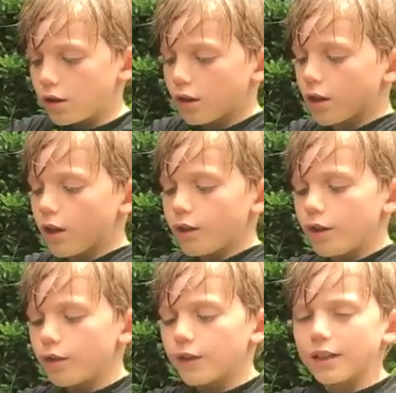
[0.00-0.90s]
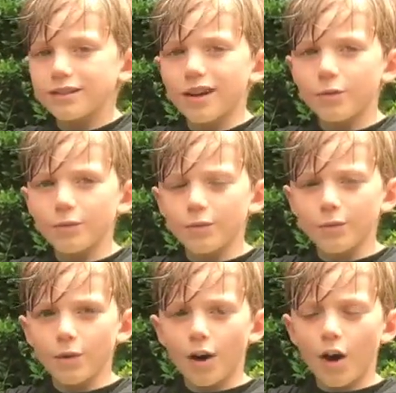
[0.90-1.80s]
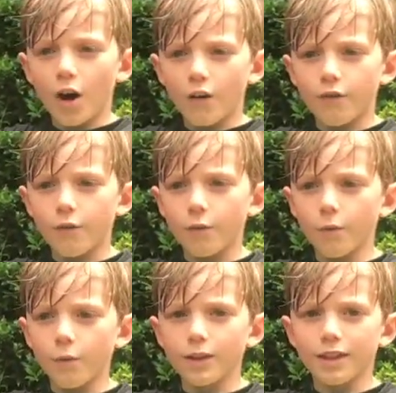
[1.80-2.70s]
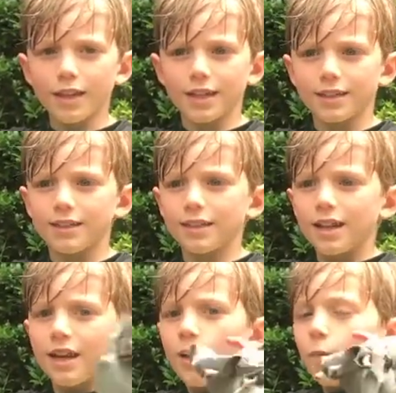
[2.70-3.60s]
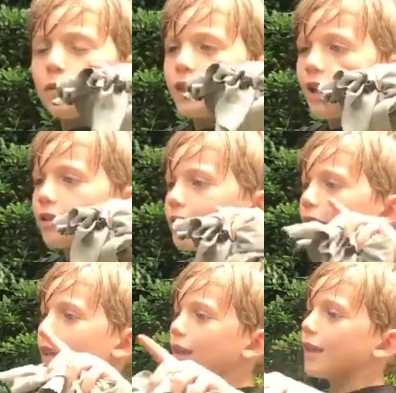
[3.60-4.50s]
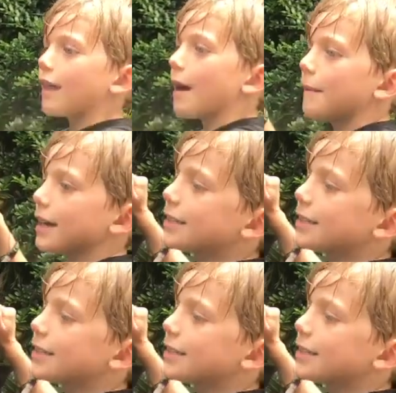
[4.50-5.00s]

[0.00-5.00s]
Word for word: little things off with this, with that thing that my